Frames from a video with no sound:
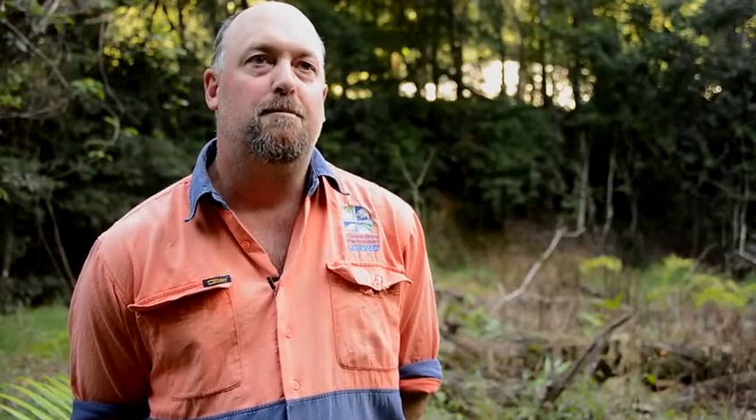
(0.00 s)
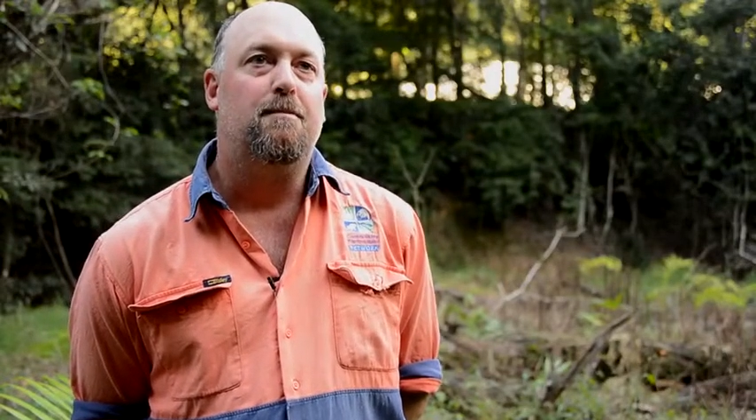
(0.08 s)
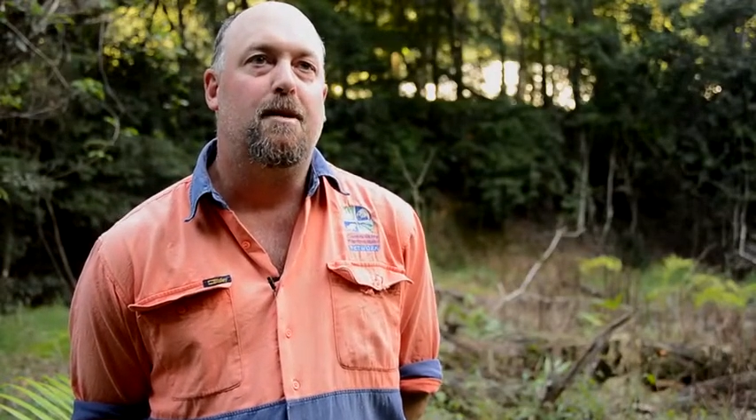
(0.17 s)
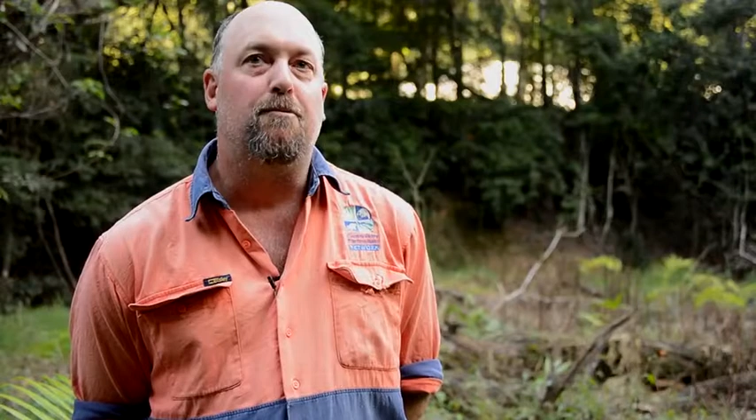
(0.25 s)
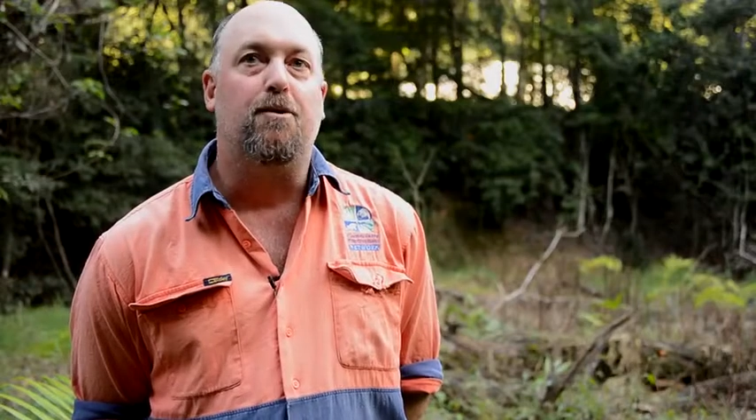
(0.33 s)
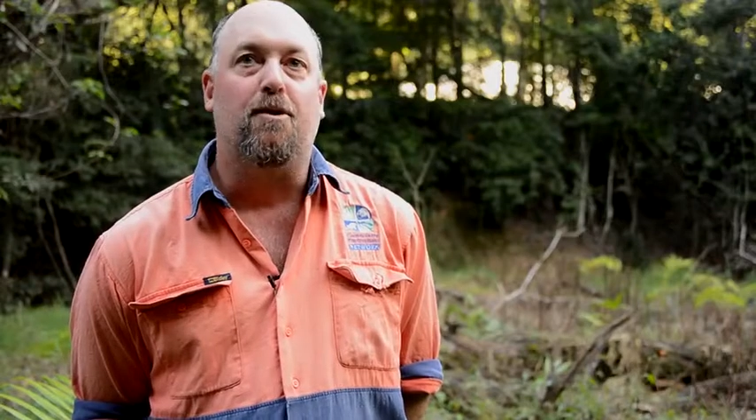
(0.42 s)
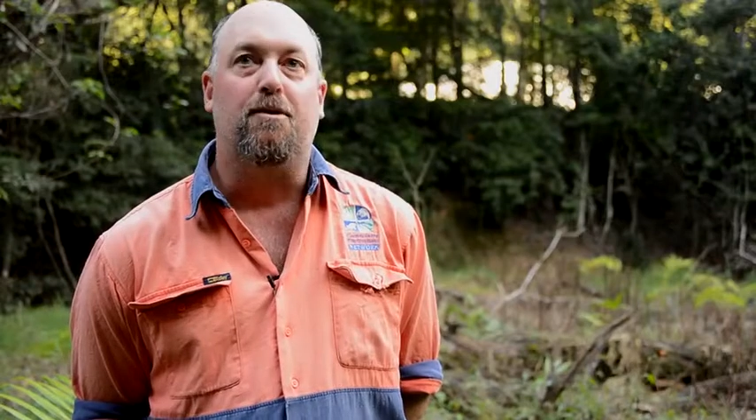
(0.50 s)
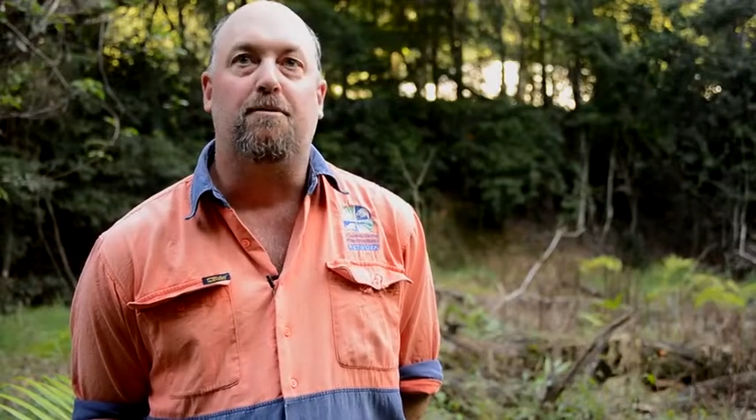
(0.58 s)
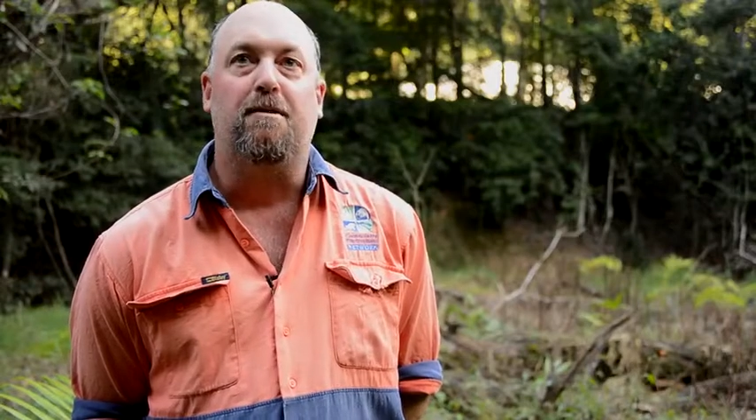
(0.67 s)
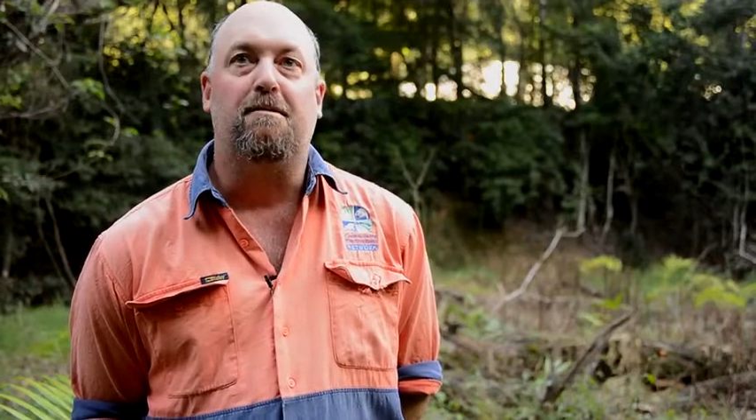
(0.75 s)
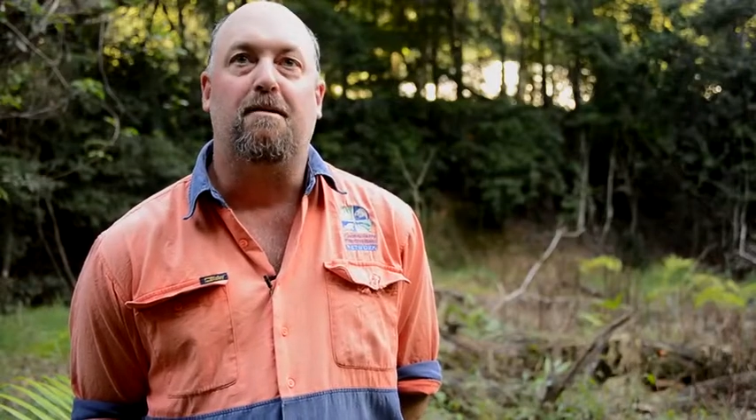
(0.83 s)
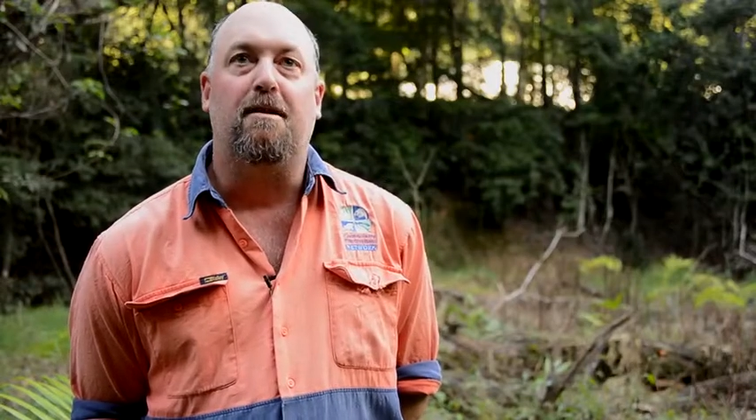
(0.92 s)
I would like to
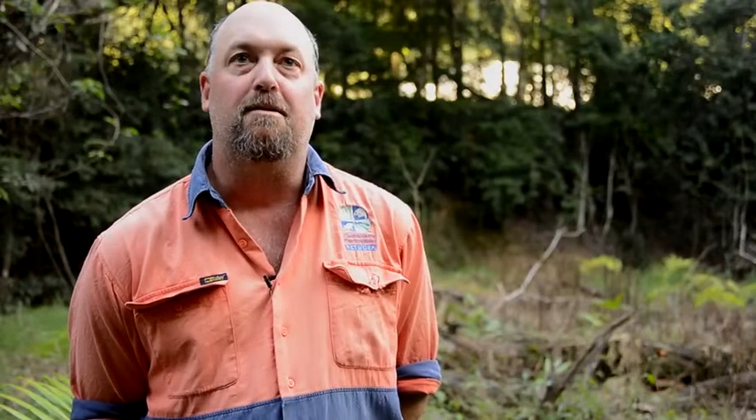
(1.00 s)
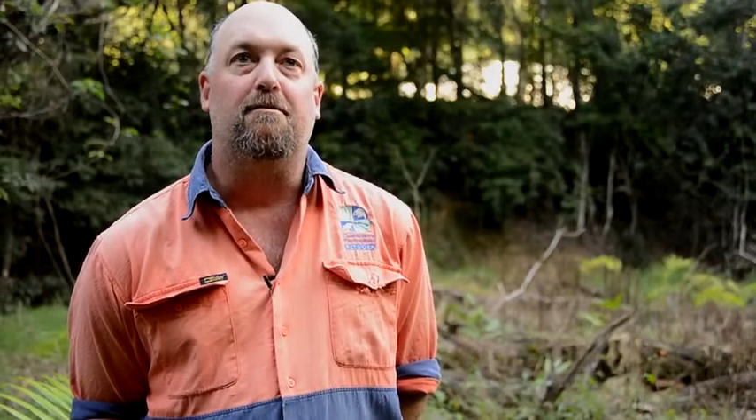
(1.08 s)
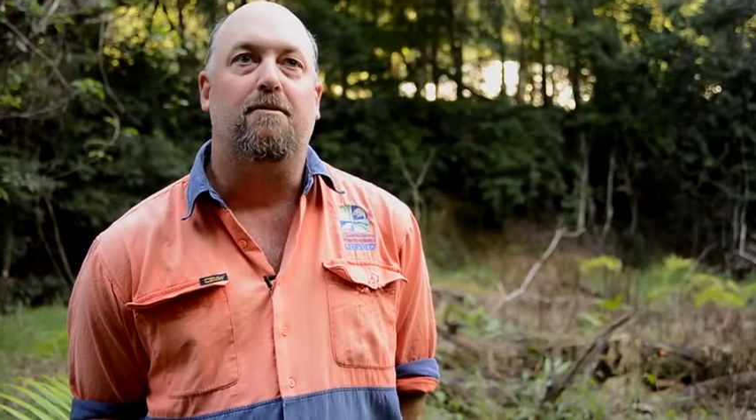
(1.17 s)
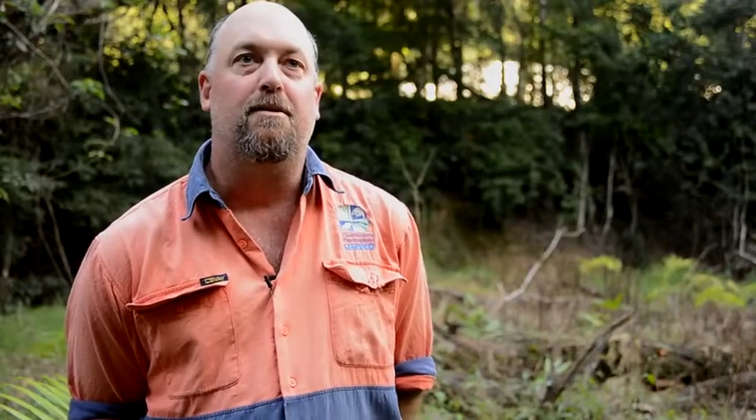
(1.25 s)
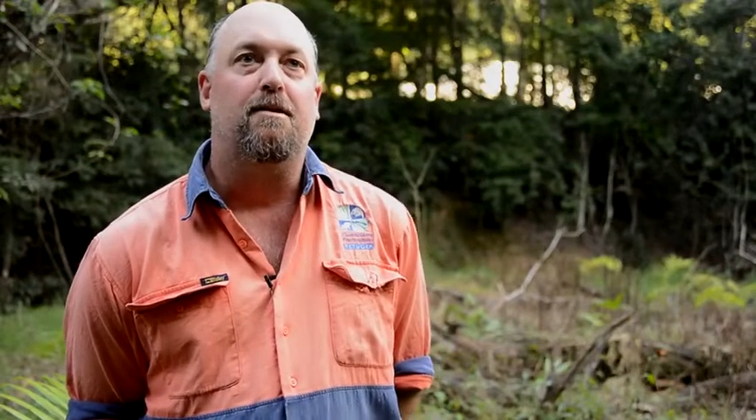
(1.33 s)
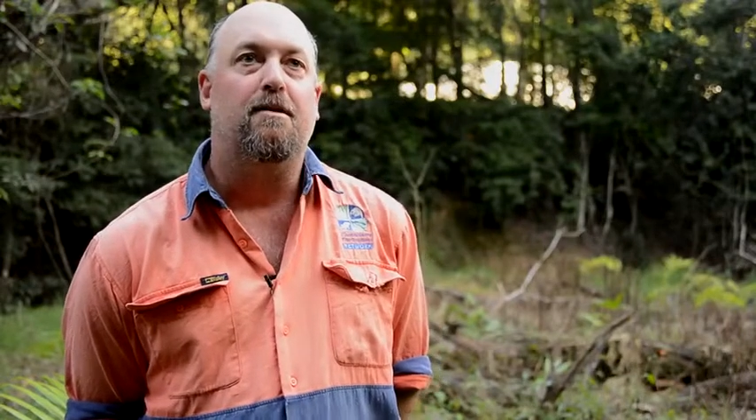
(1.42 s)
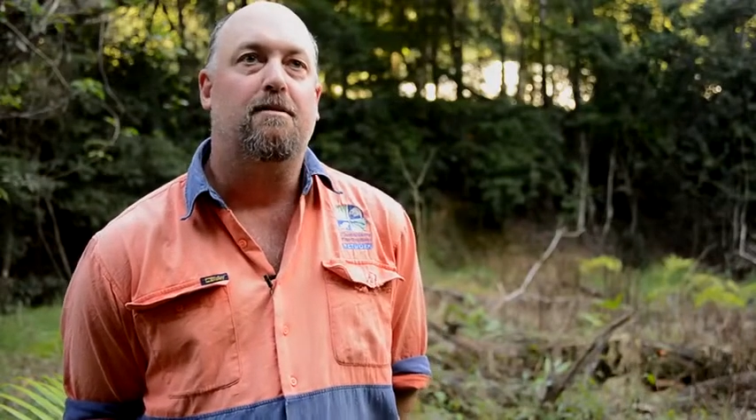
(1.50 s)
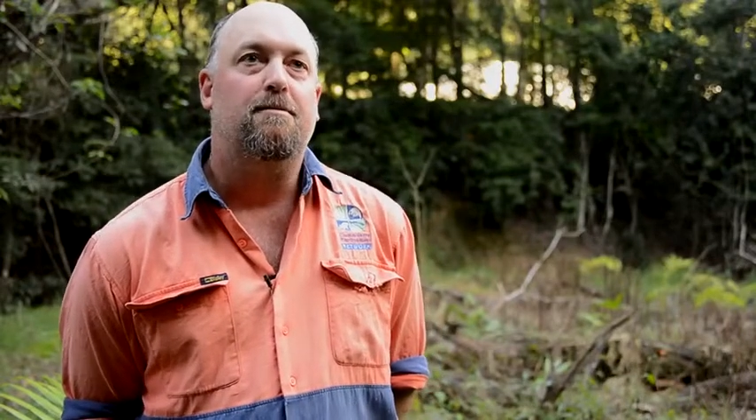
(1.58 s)
extend it further.